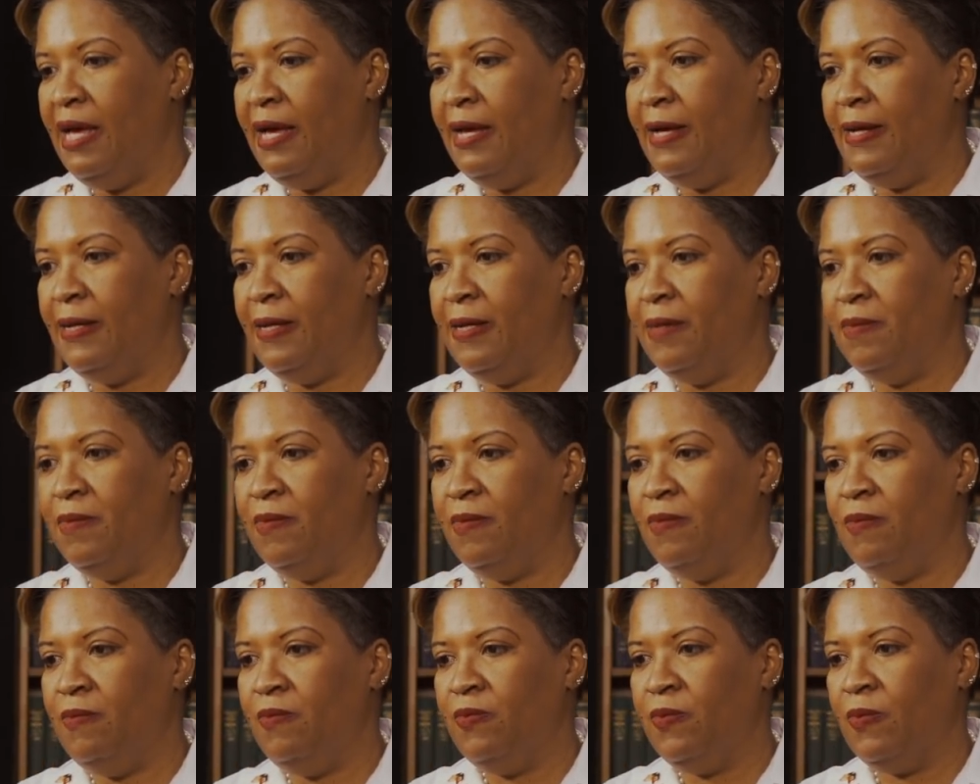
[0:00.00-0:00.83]

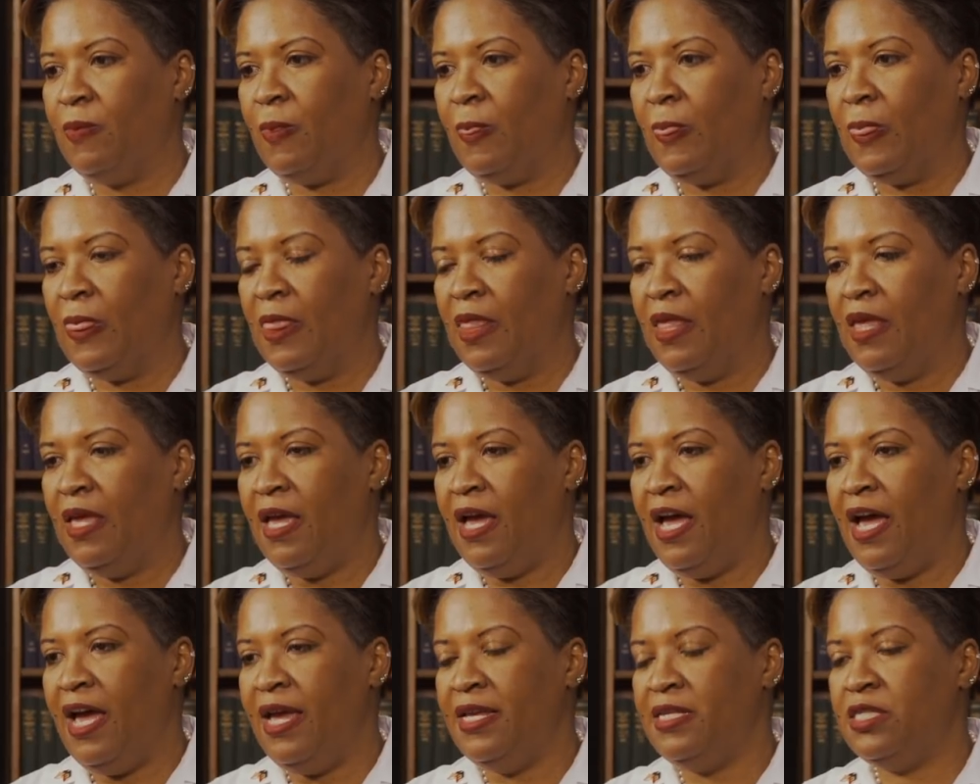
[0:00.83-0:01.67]

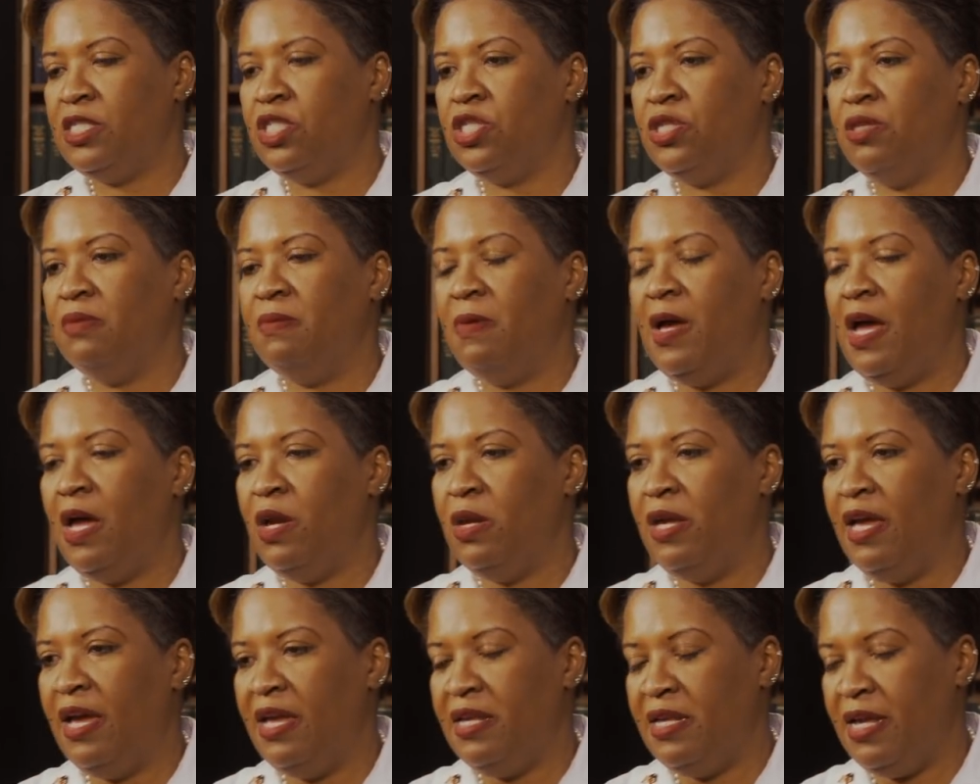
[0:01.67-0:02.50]
I
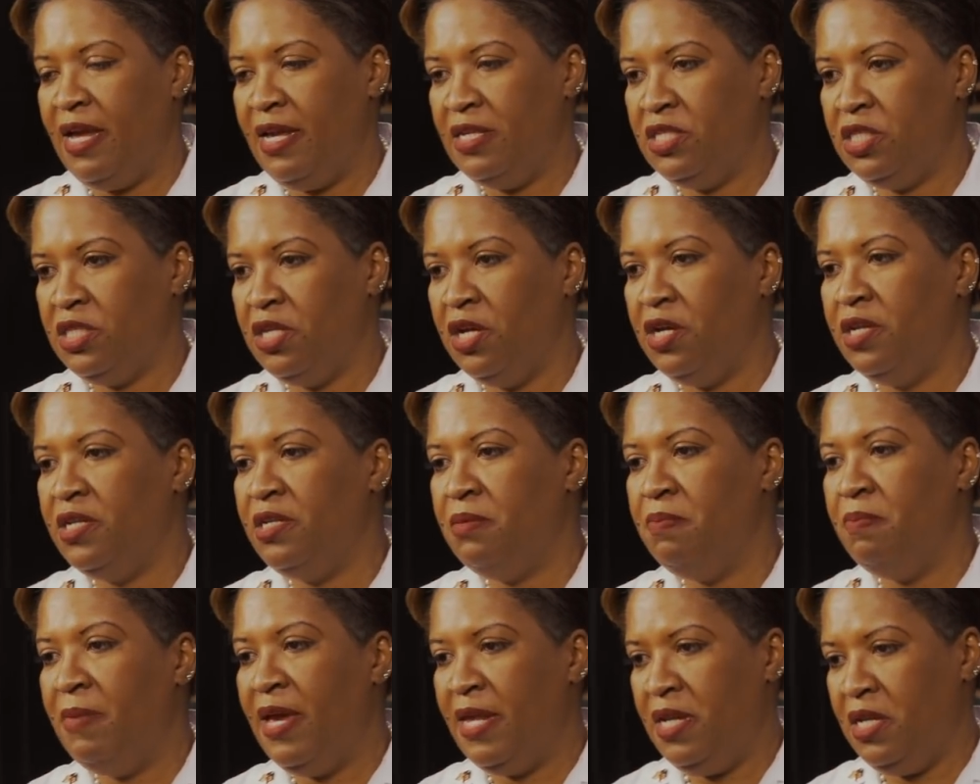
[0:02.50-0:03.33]

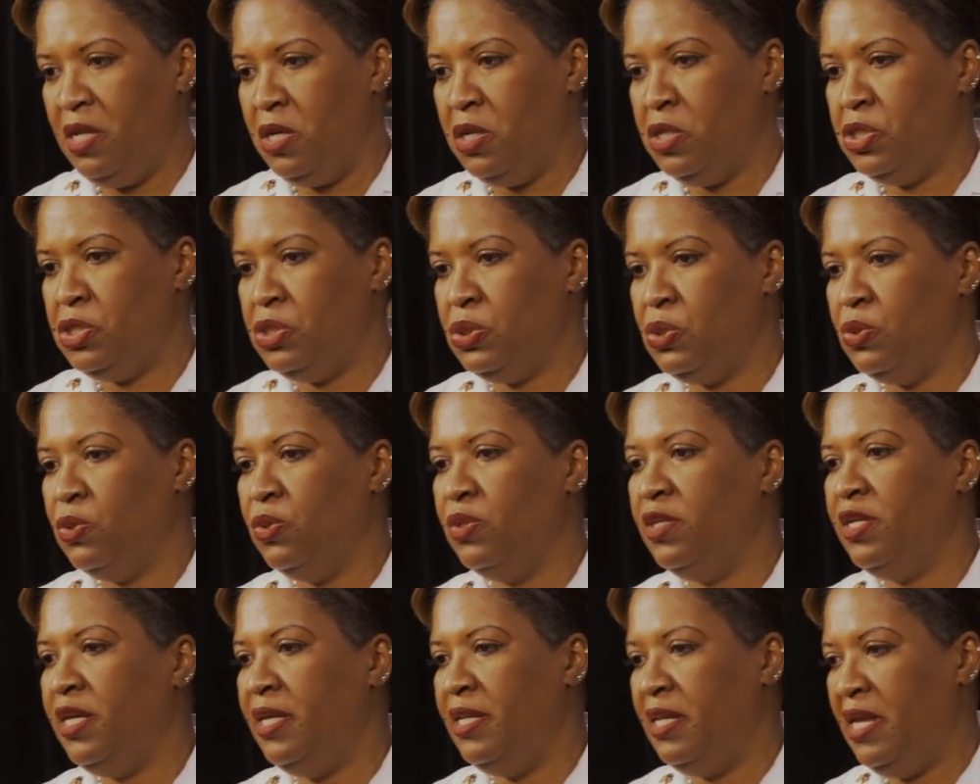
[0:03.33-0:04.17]
started medical
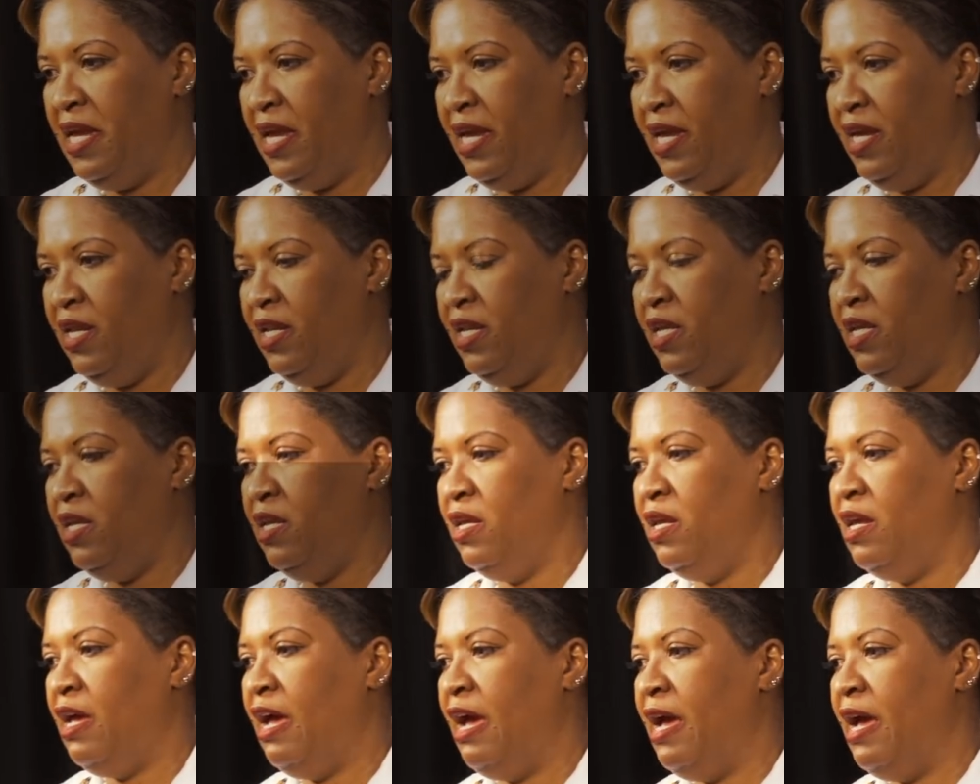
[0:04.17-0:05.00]
school in Haiti.